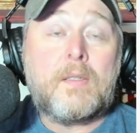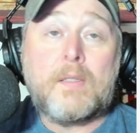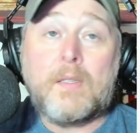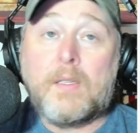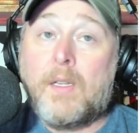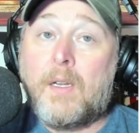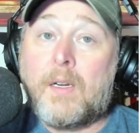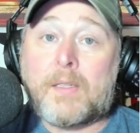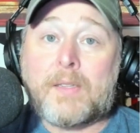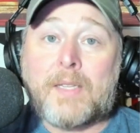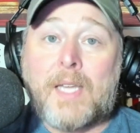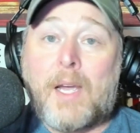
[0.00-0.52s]

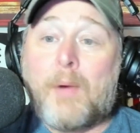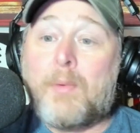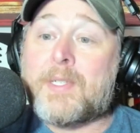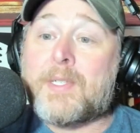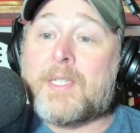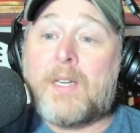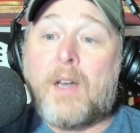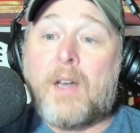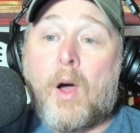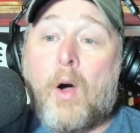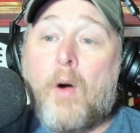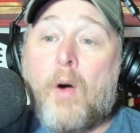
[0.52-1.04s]
Look, that
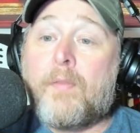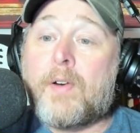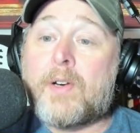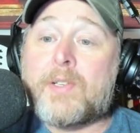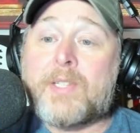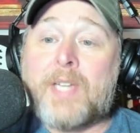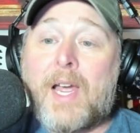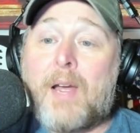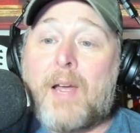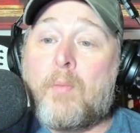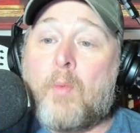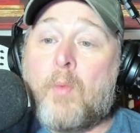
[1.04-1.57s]
was an
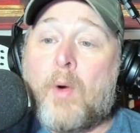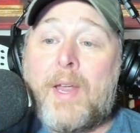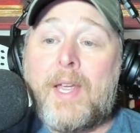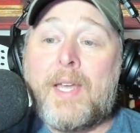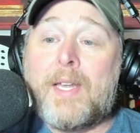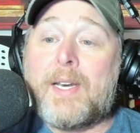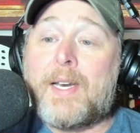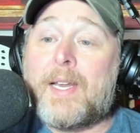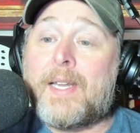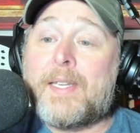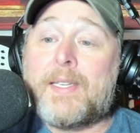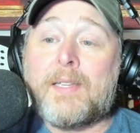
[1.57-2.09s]
overtime
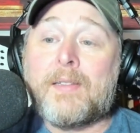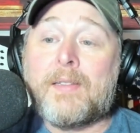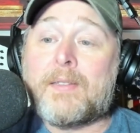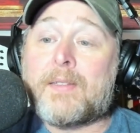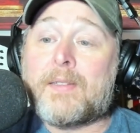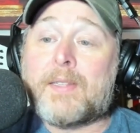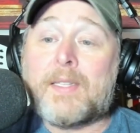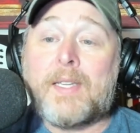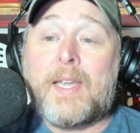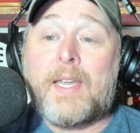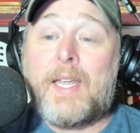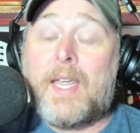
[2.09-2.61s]
win, and the,
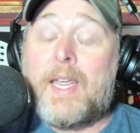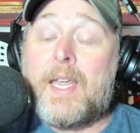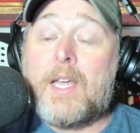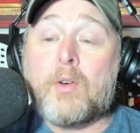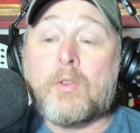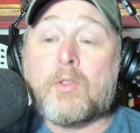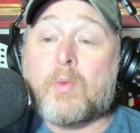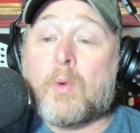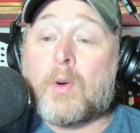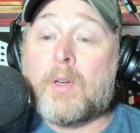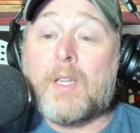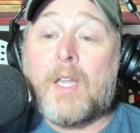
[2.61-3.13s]
the
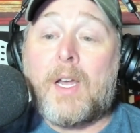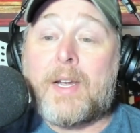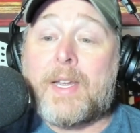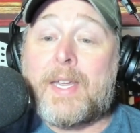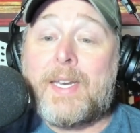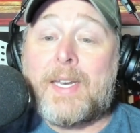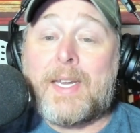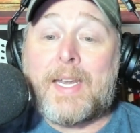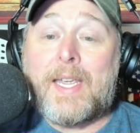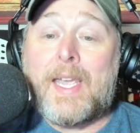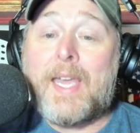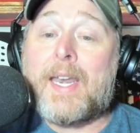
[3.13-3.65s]
Eagles were
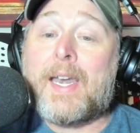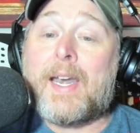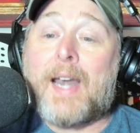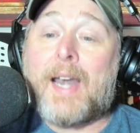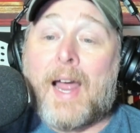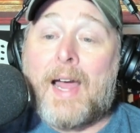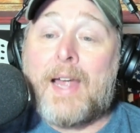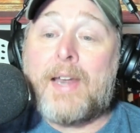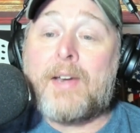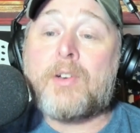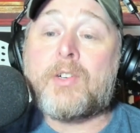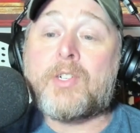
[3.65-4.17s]
lucky to get it.
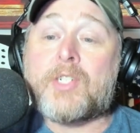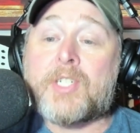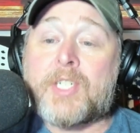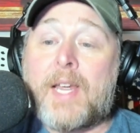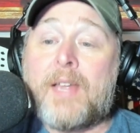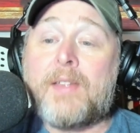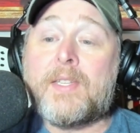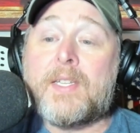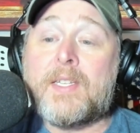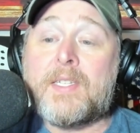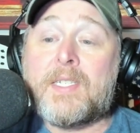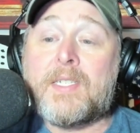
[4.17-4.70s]
I
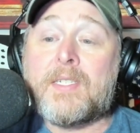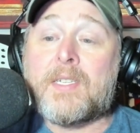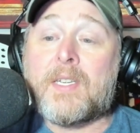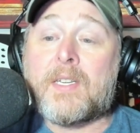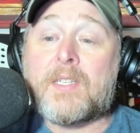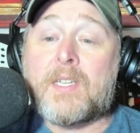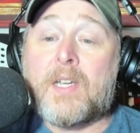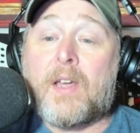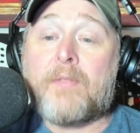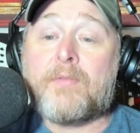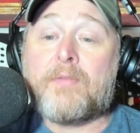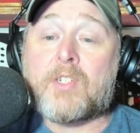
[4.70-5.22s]
understand this is
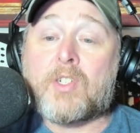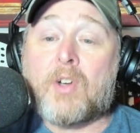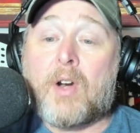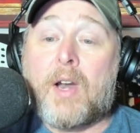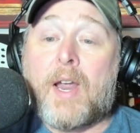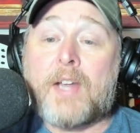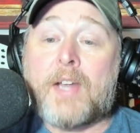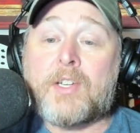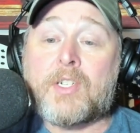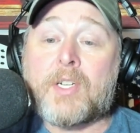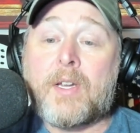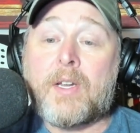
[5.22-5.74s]
a tough
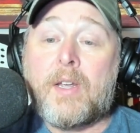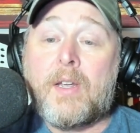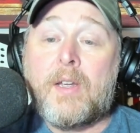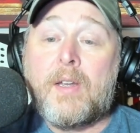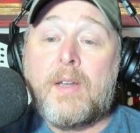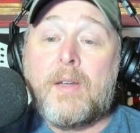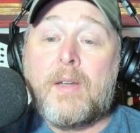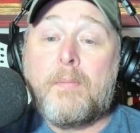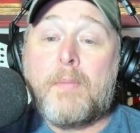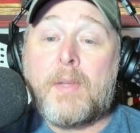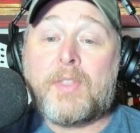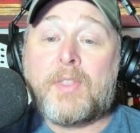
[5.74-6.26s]
stretch.
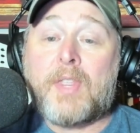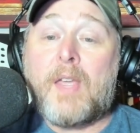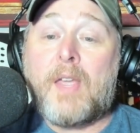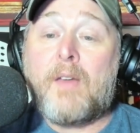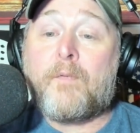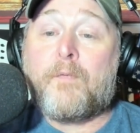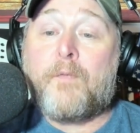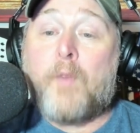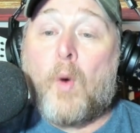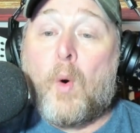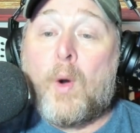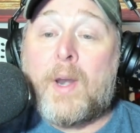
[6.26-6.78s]
But
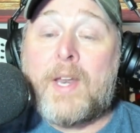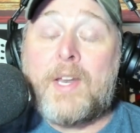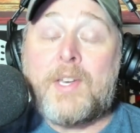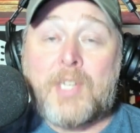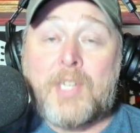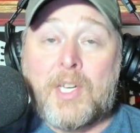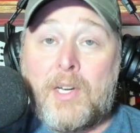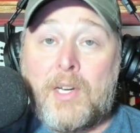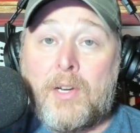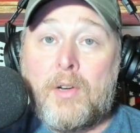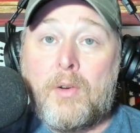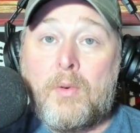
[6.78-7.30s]
then
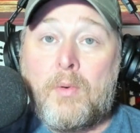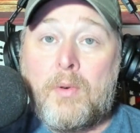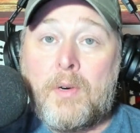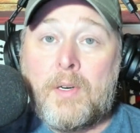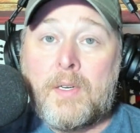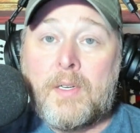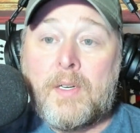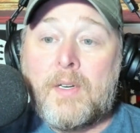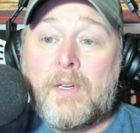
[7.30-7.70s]
forty-two